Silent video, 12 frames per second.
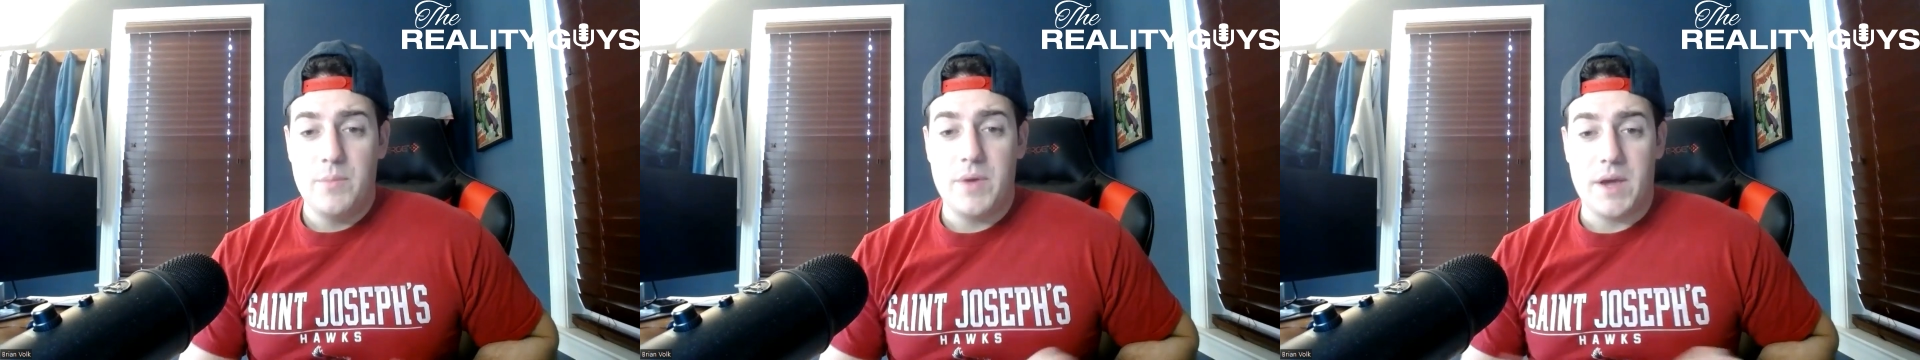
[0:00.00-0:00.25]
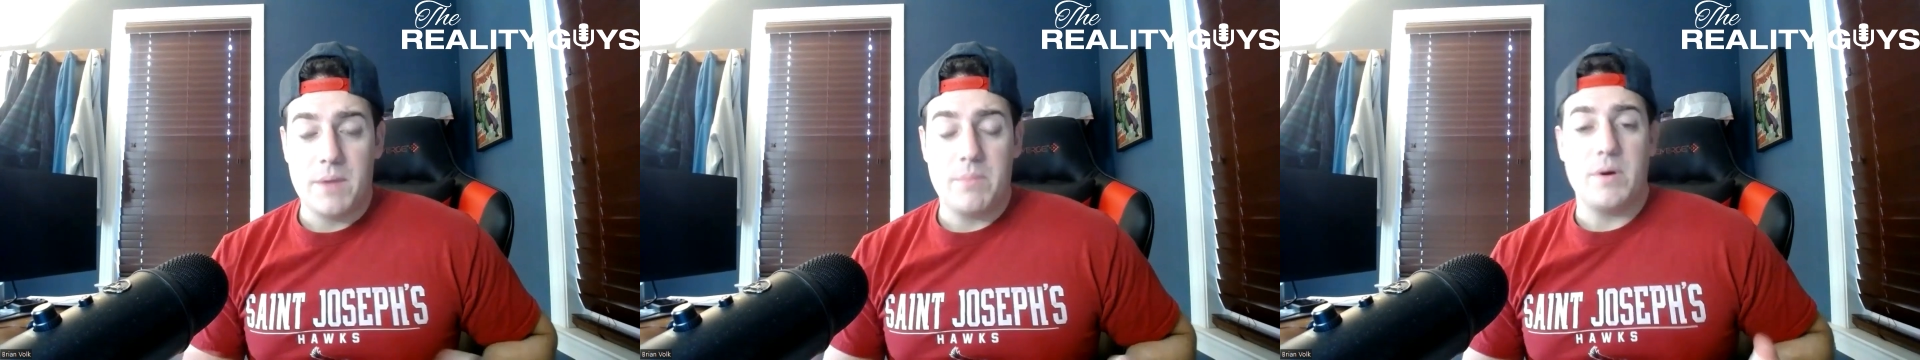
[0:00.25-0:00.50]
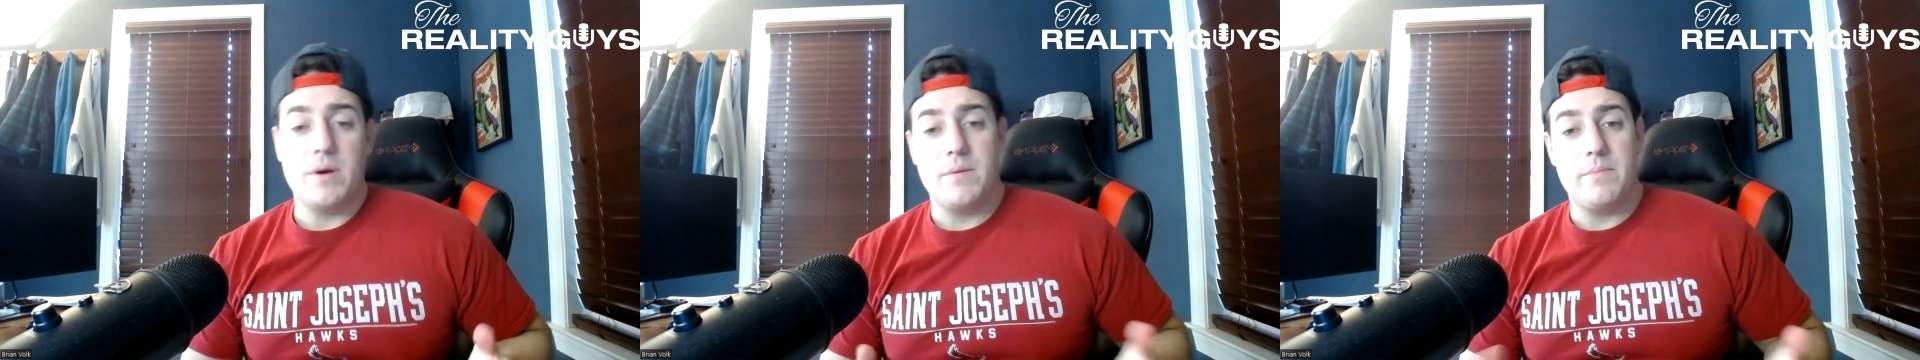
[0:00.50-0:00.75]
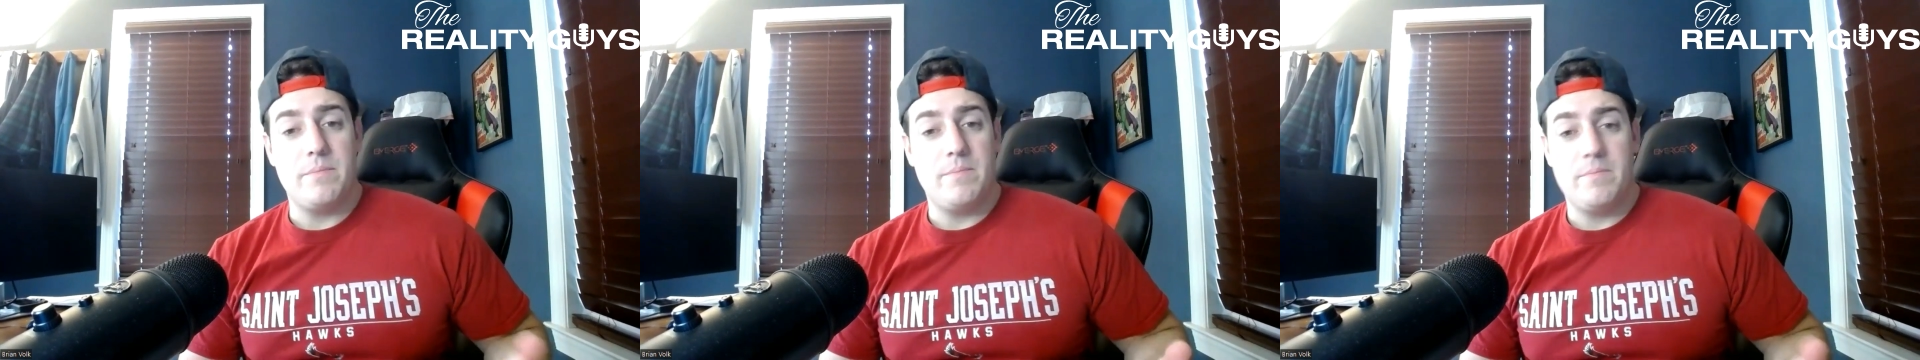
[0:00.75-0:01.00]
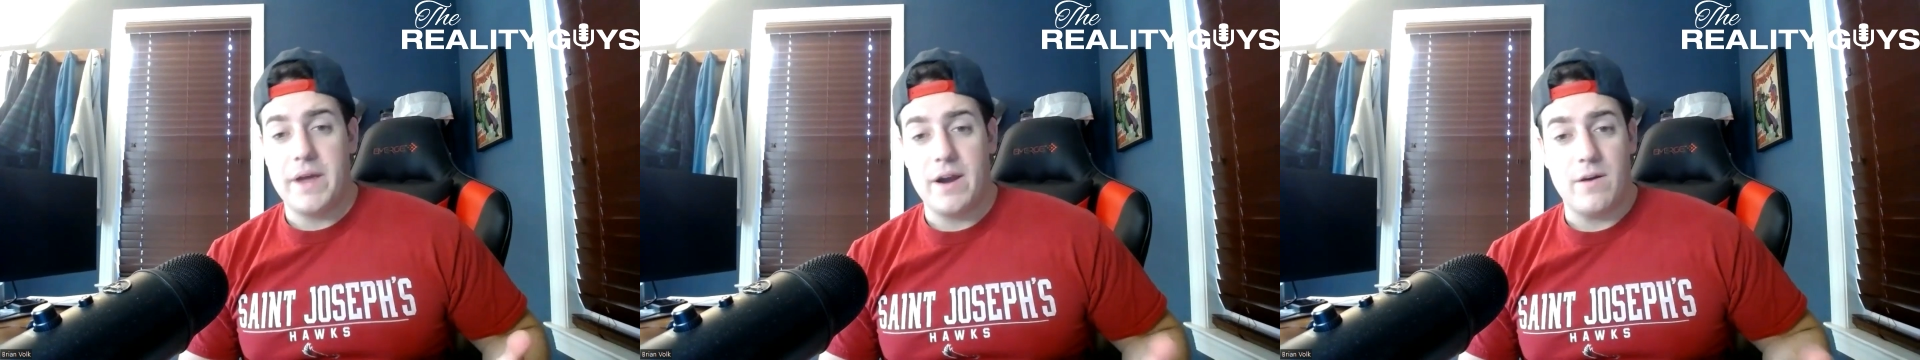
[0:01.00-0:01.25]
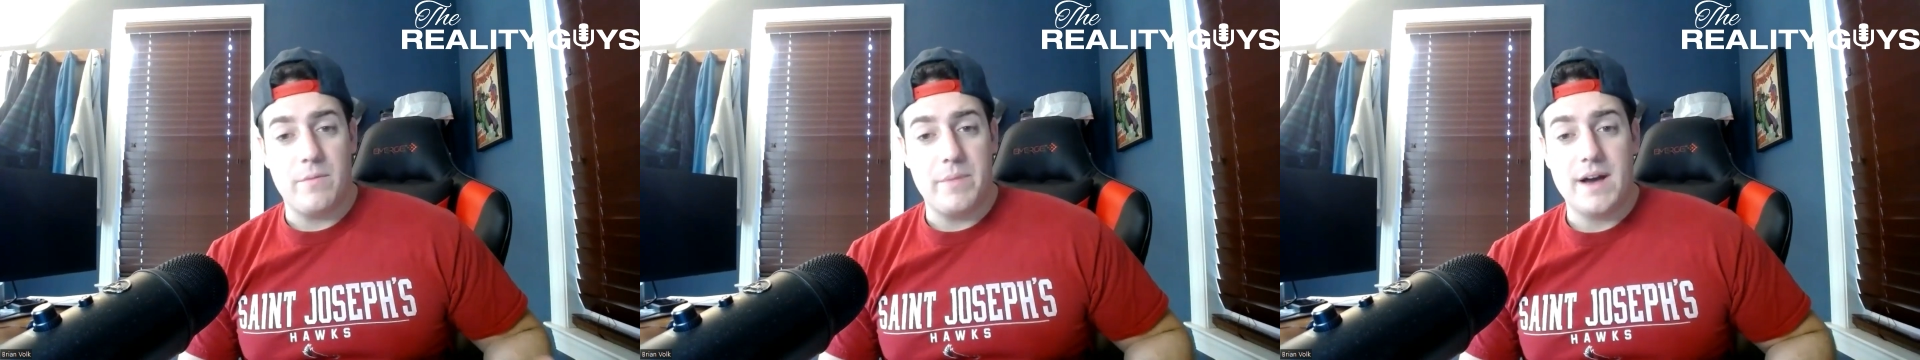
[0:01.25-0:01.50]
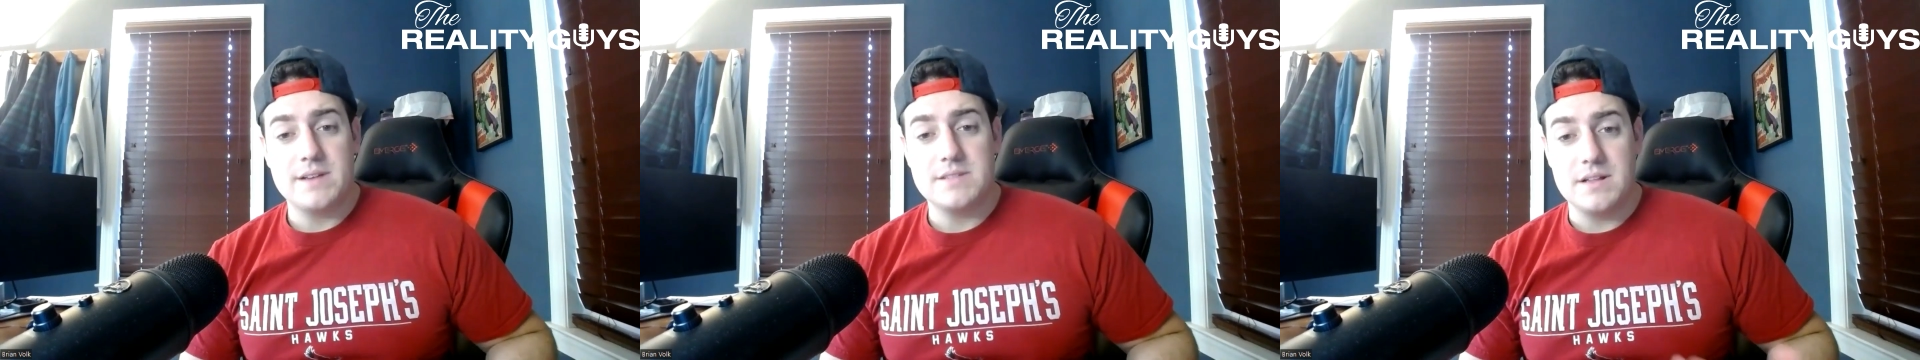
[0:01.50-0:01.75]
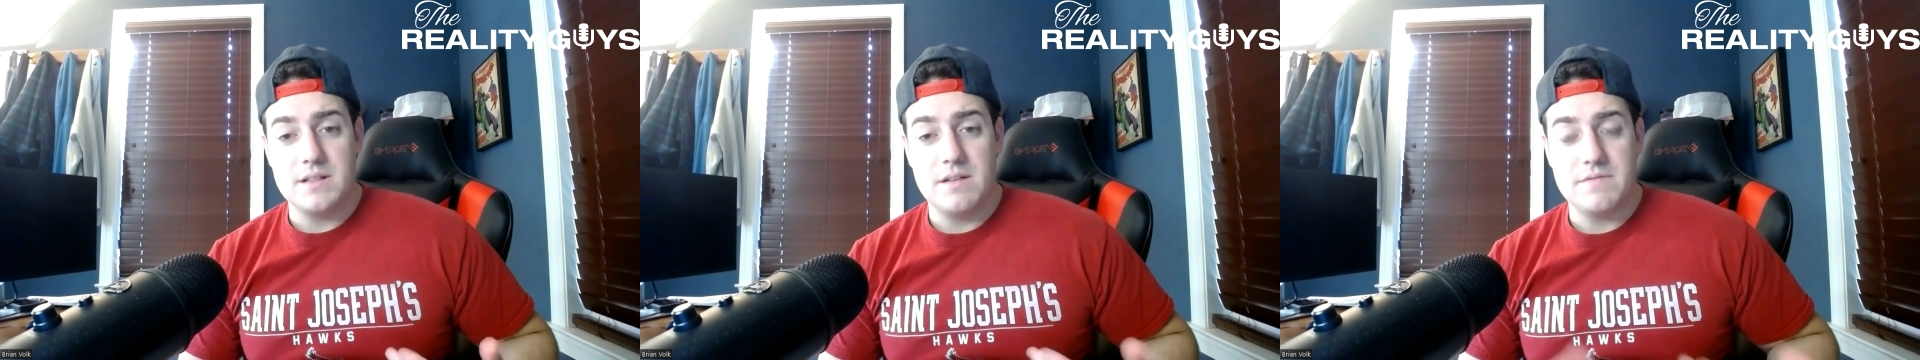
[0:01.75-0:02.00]
pick up a pair of
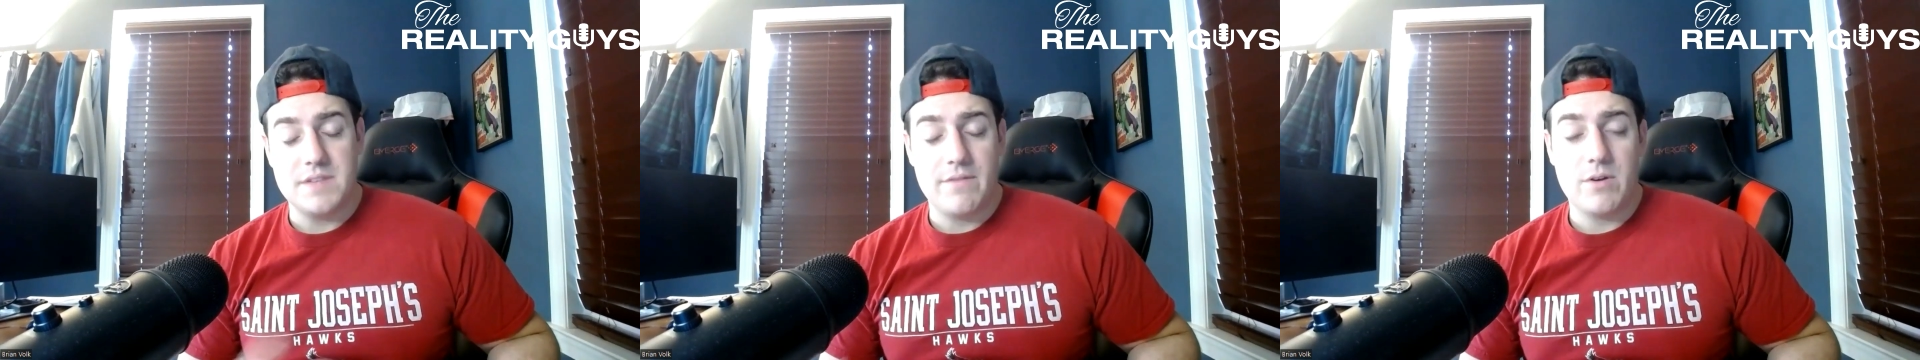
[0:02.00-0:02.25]
boxing gloves that have